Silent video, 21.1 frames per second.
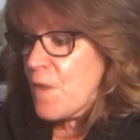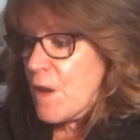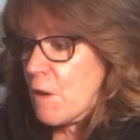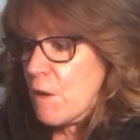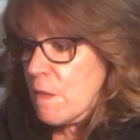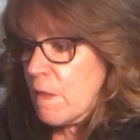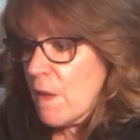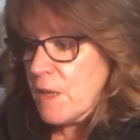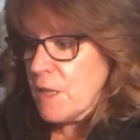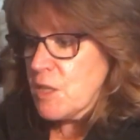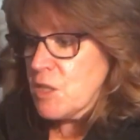
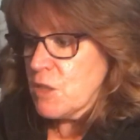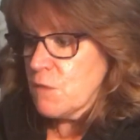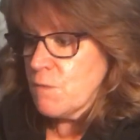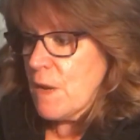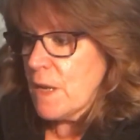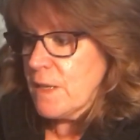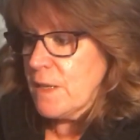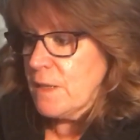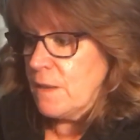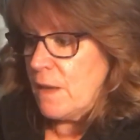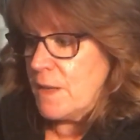very lucky she
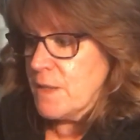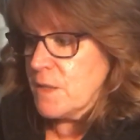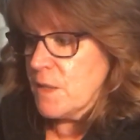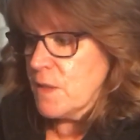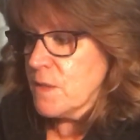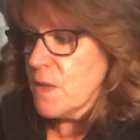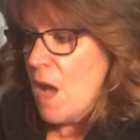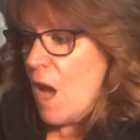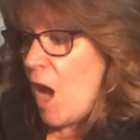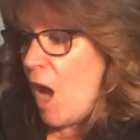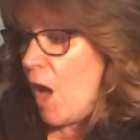recognized
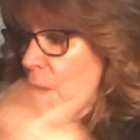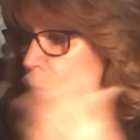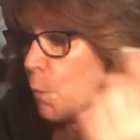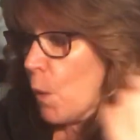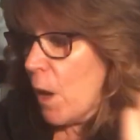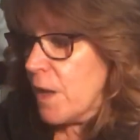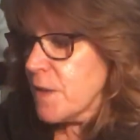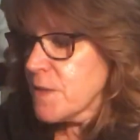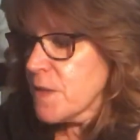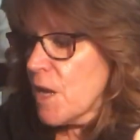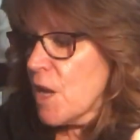us.
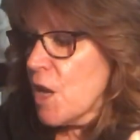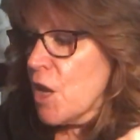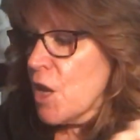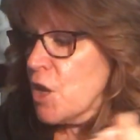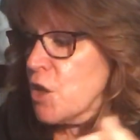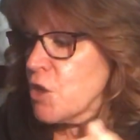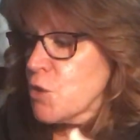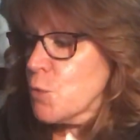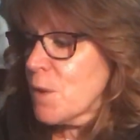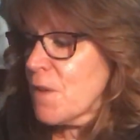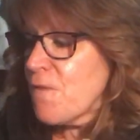Otherwise,
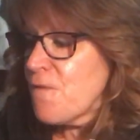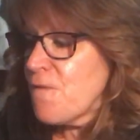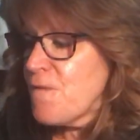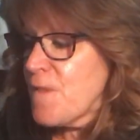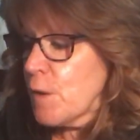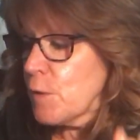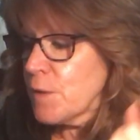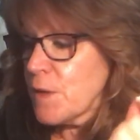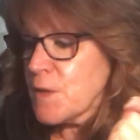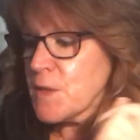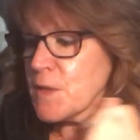she would have
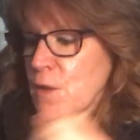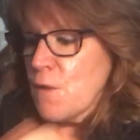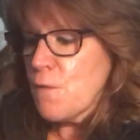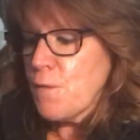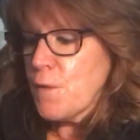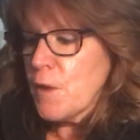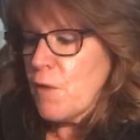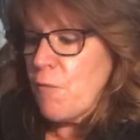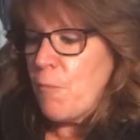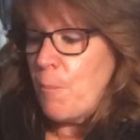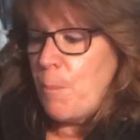filled us so
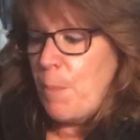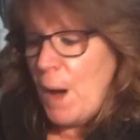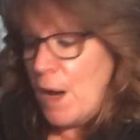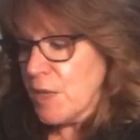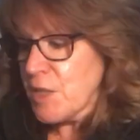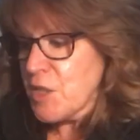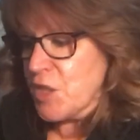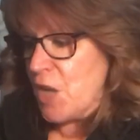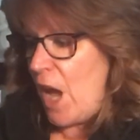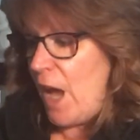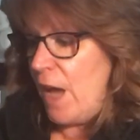full of
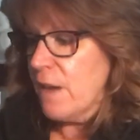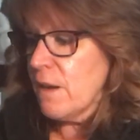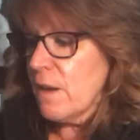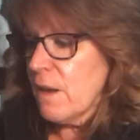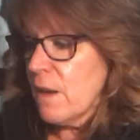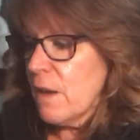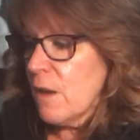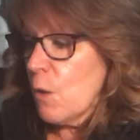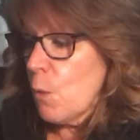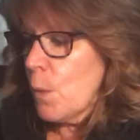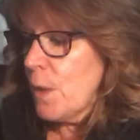buckshot,
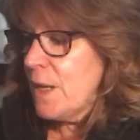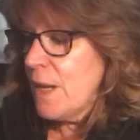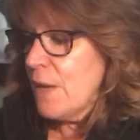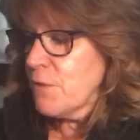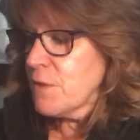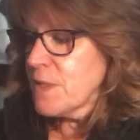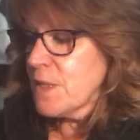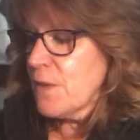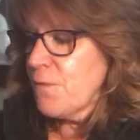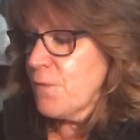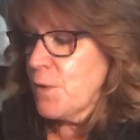we'd never
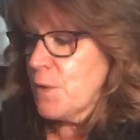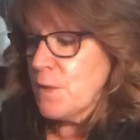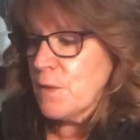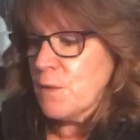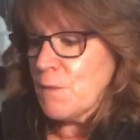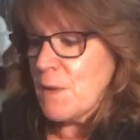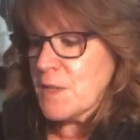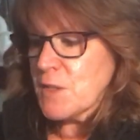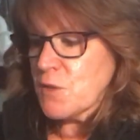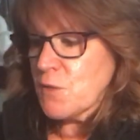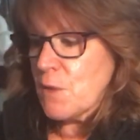set foot in the
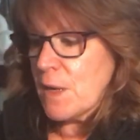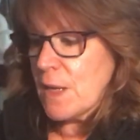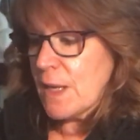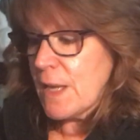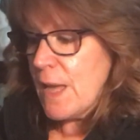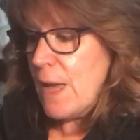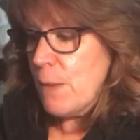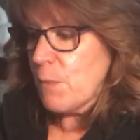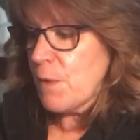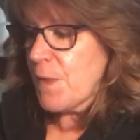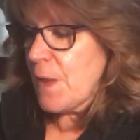restaurant
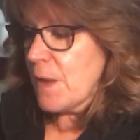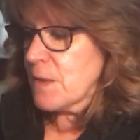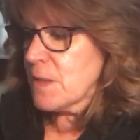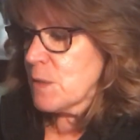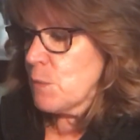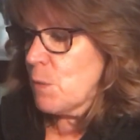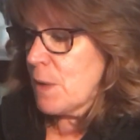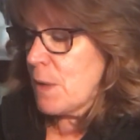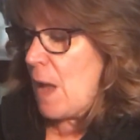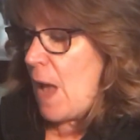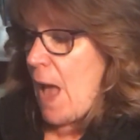again without
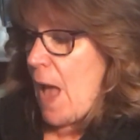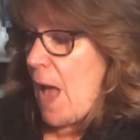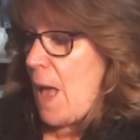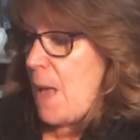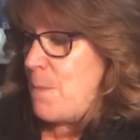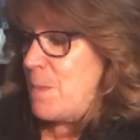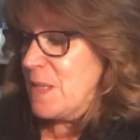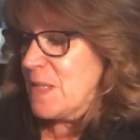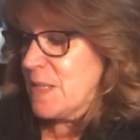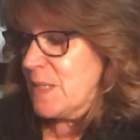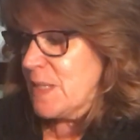someone
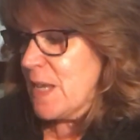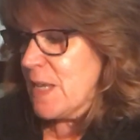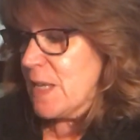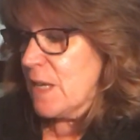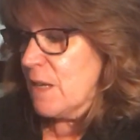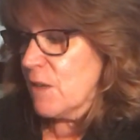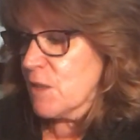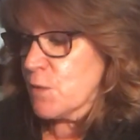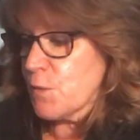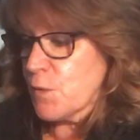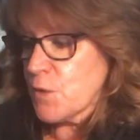
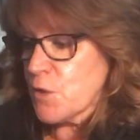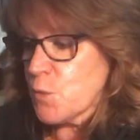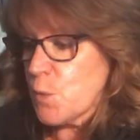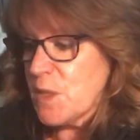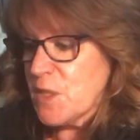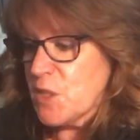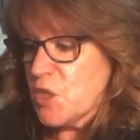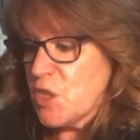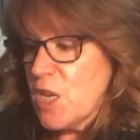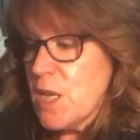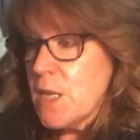mistaking us for
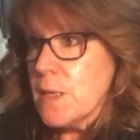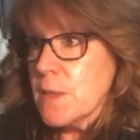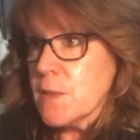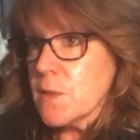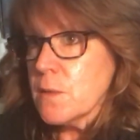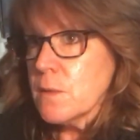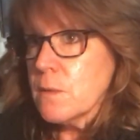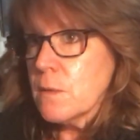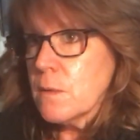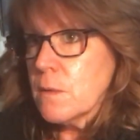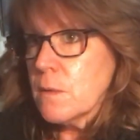Swiss
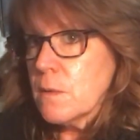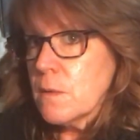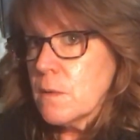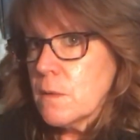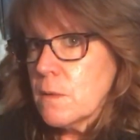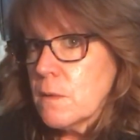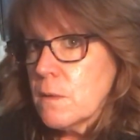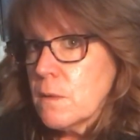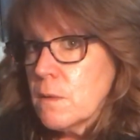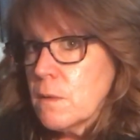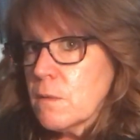cheese.
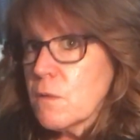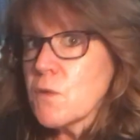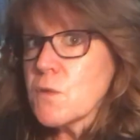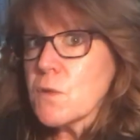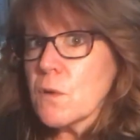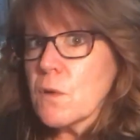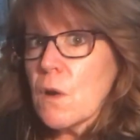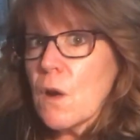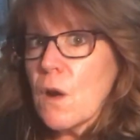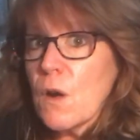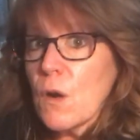Those
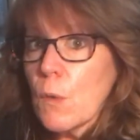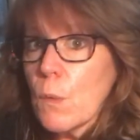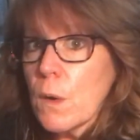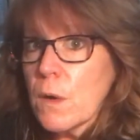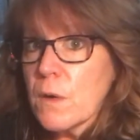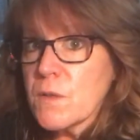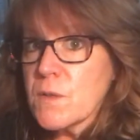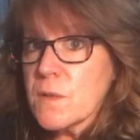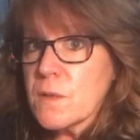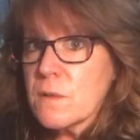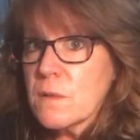are her
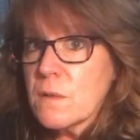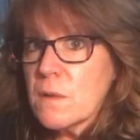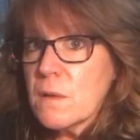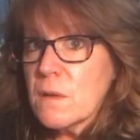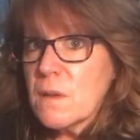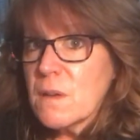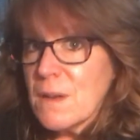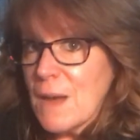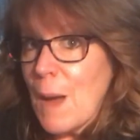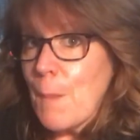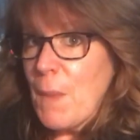words,
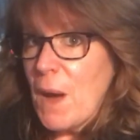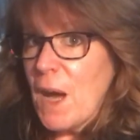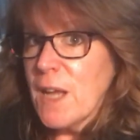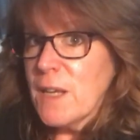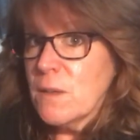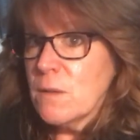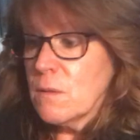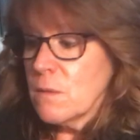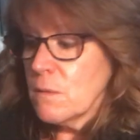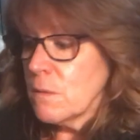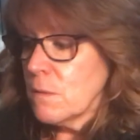not
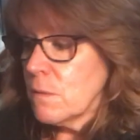mine.